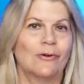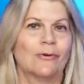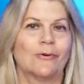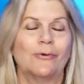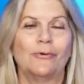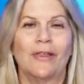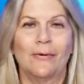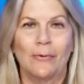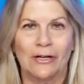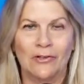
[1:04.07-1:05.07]
or, who
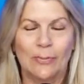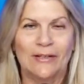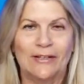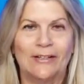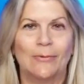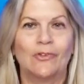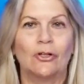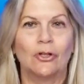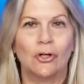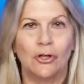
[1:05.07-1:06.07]
that was, but it was a
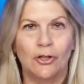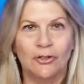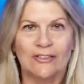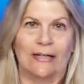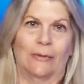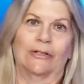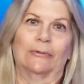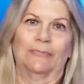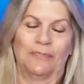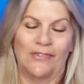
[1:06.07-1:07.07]
long time
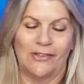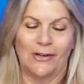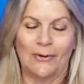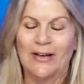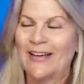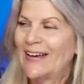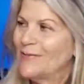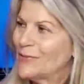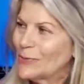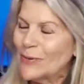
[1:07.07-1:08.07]
ago. So,
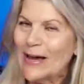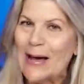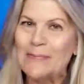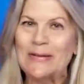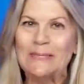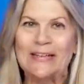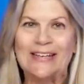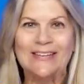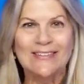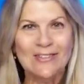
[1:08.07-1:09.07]
super happy to be
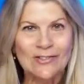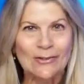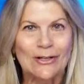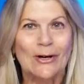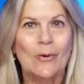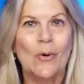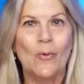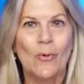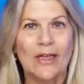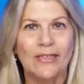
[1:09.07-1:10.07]
in the studio
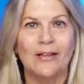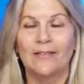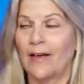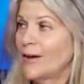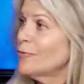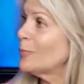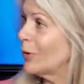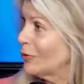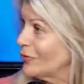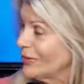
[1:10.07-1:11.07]
with a live
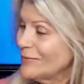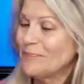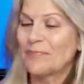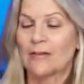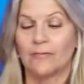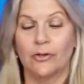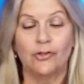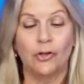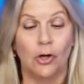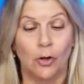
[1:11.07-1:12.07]
person, very
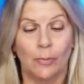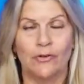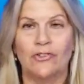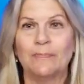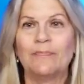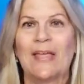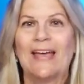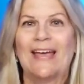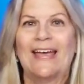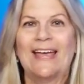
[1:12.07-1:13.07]
tall person.
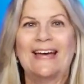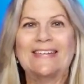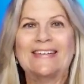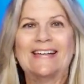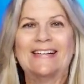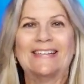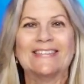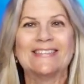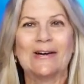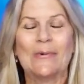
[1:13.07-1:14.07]
And uh,
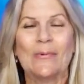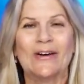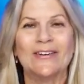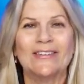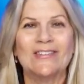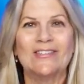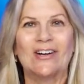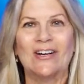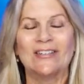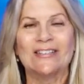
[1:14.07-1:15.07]
so, we're going to
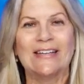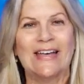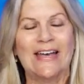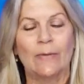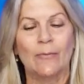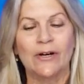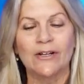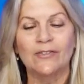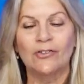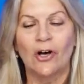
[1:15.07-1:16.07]
start today and we're
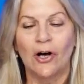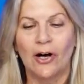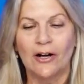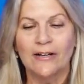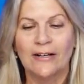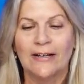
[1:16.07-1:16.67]
going to talk.